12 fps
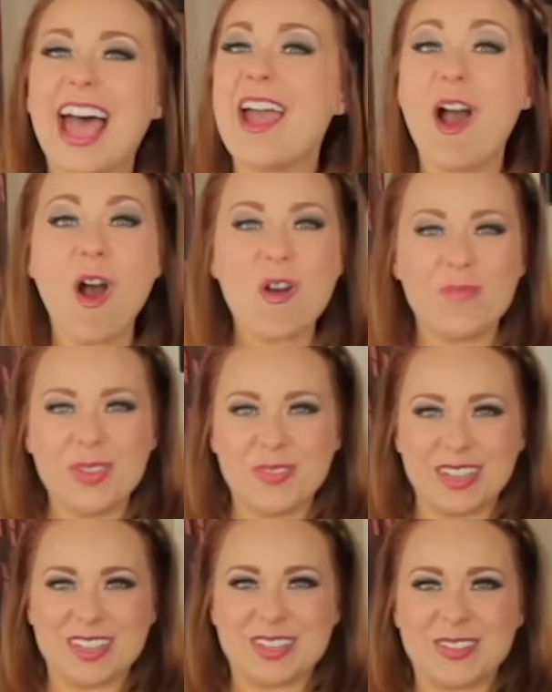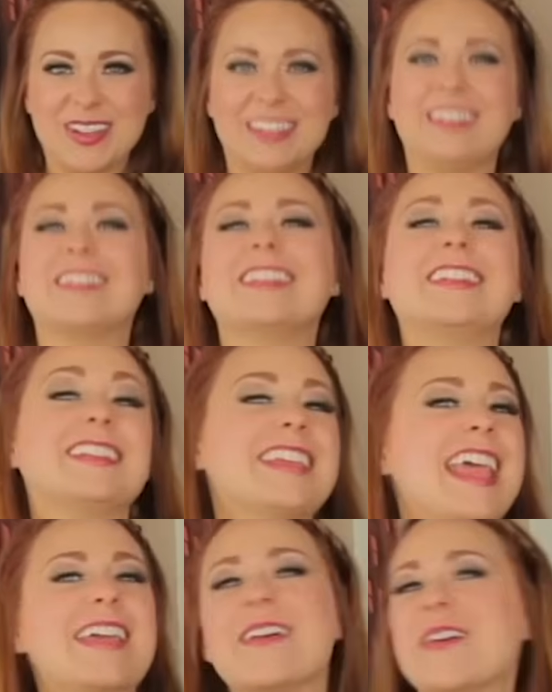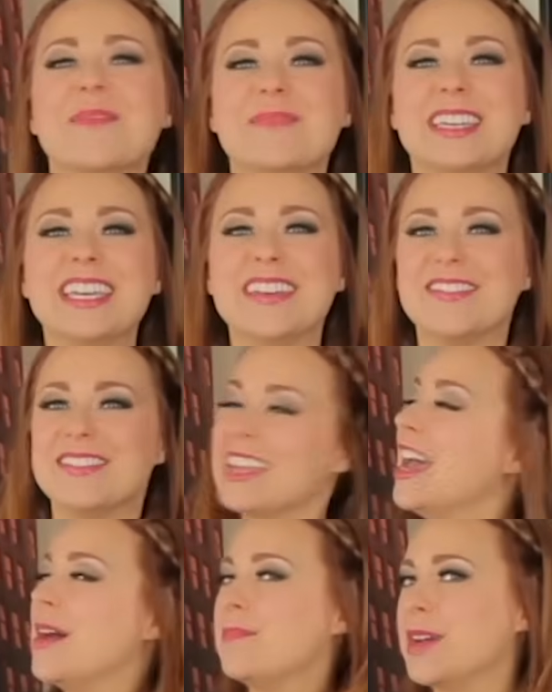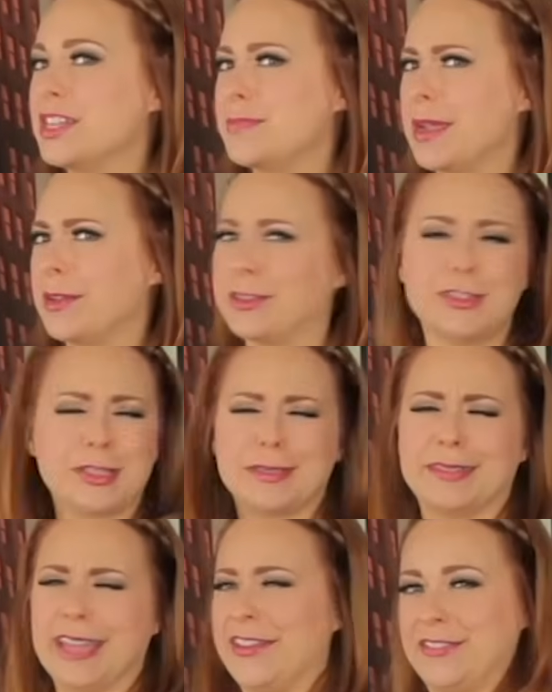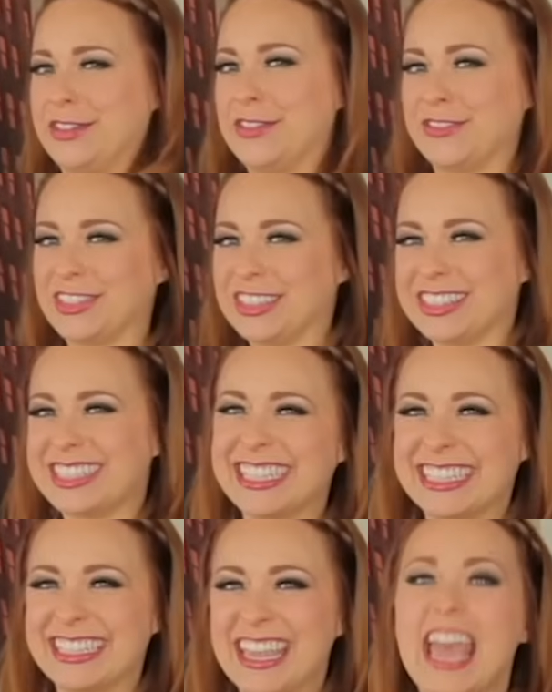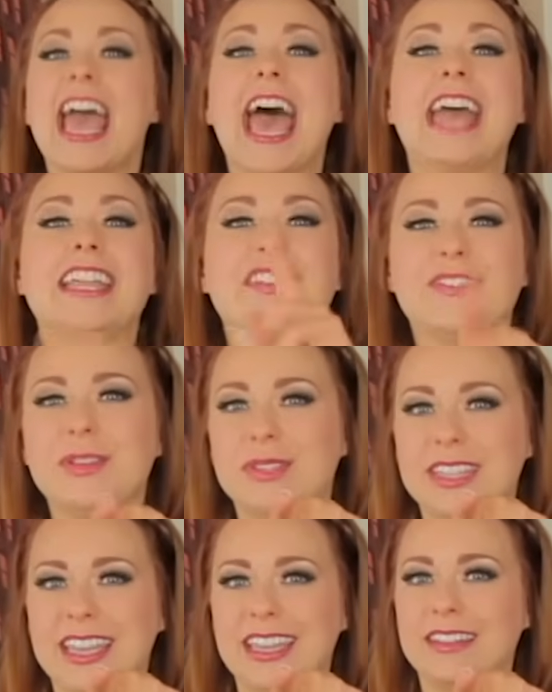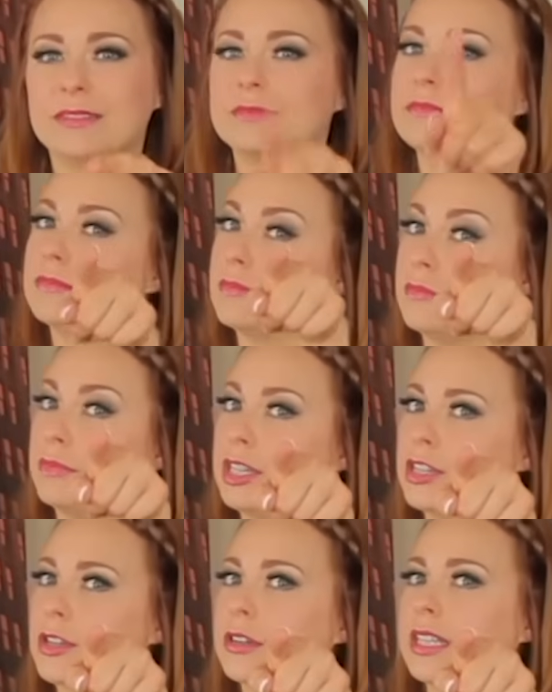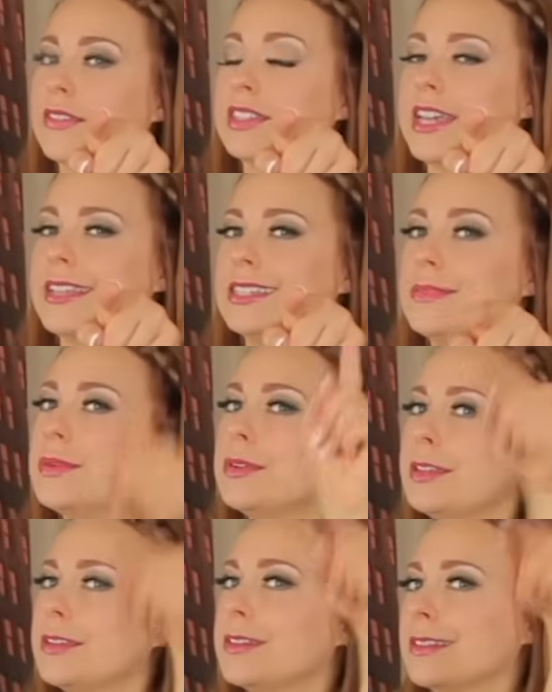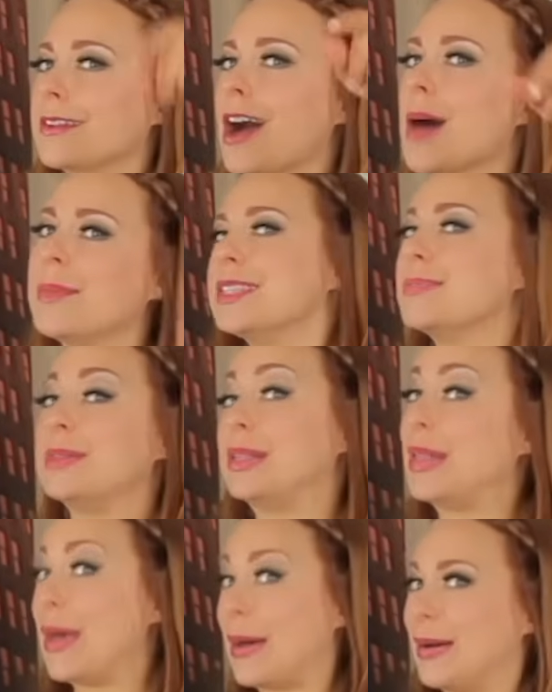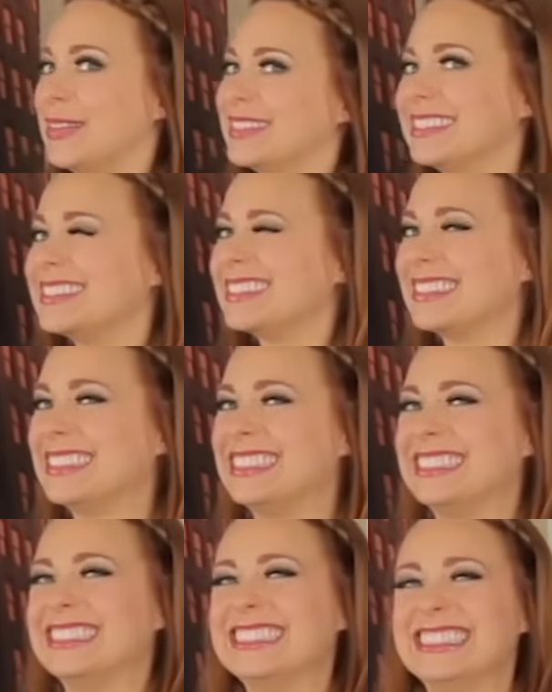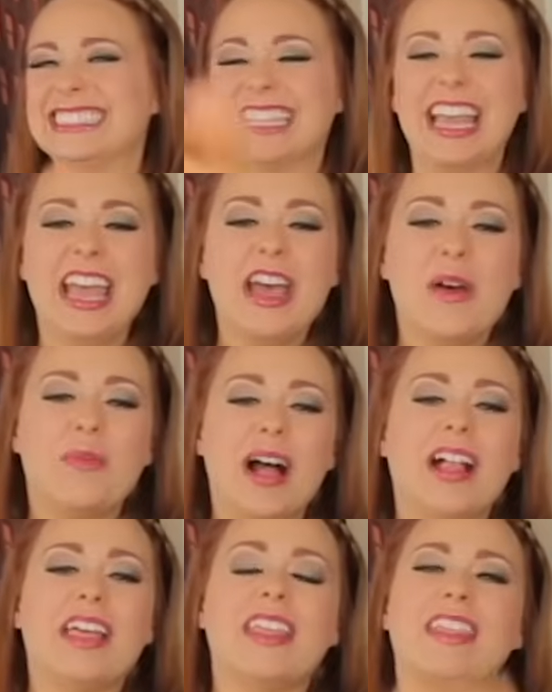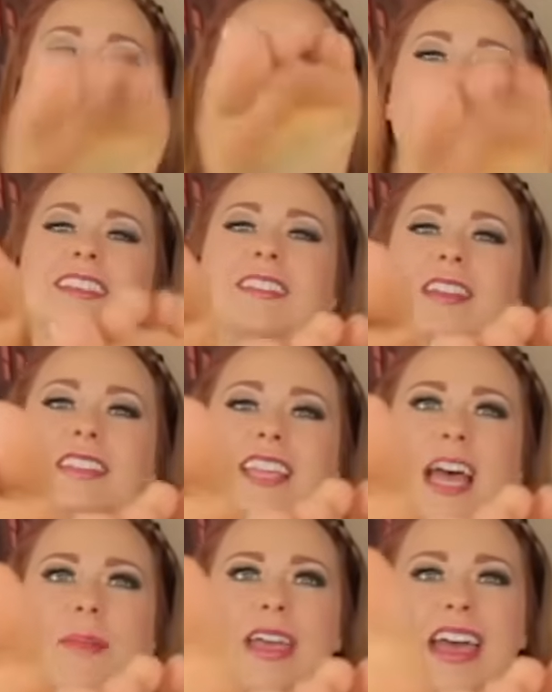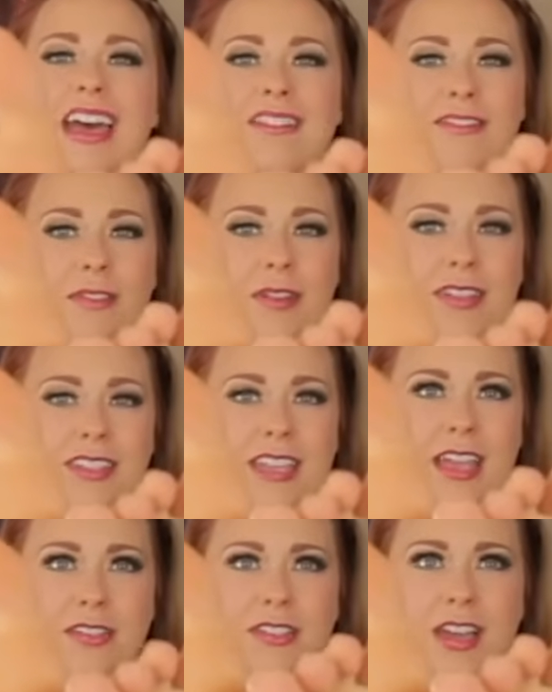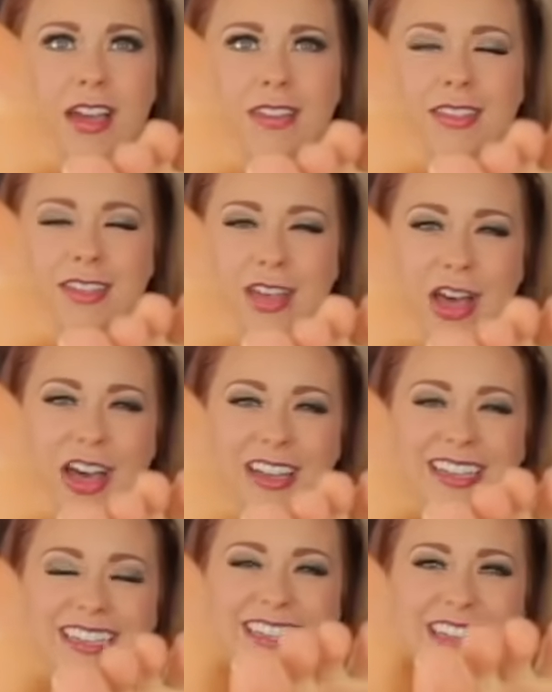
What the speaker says: I hope you enjoyed your little take-home gift. Much better than just leftovers. And if you did, be sure to leave a testimonial in the comments below. Well, that is all the time I have for today on Talk the Talk.